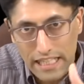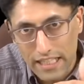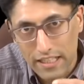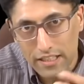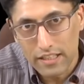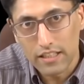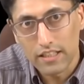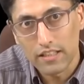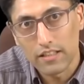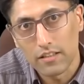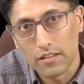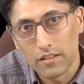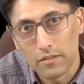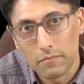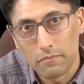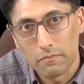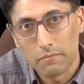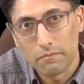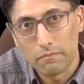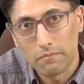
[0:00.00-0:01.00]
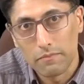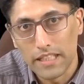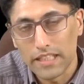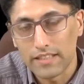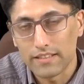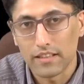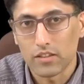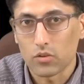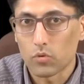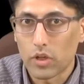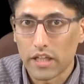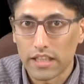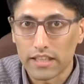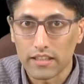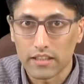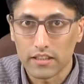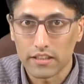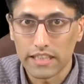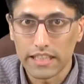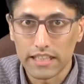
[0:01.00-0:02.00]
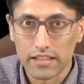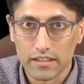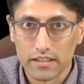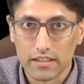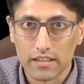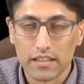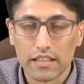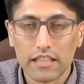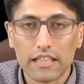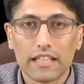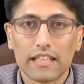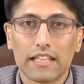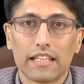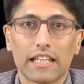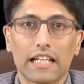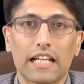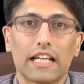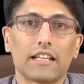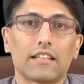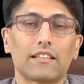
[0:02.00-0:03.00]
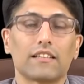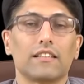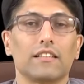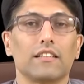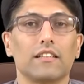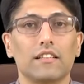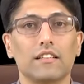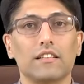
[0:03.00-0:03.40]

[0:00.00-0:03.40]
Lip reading: it makes it quite clear that